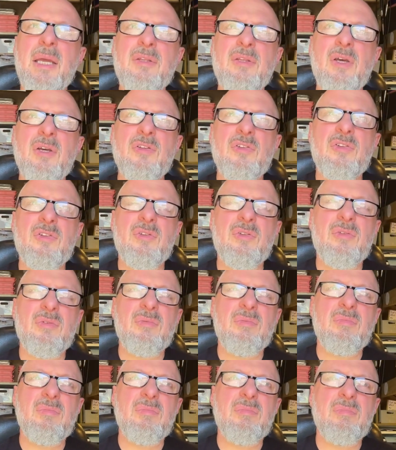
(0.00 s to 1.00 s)
does
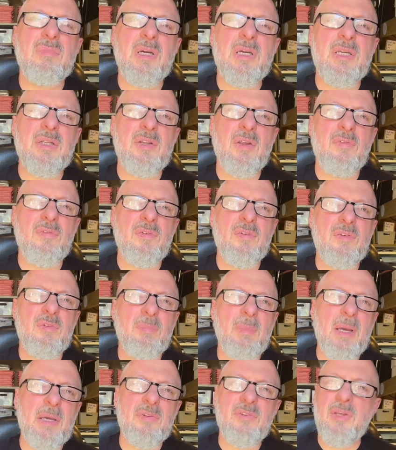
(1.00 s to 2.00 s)
make a difference.
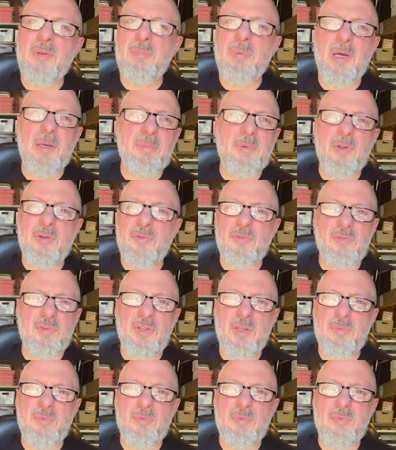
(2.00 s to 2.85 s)
Magazine paper doesn't seem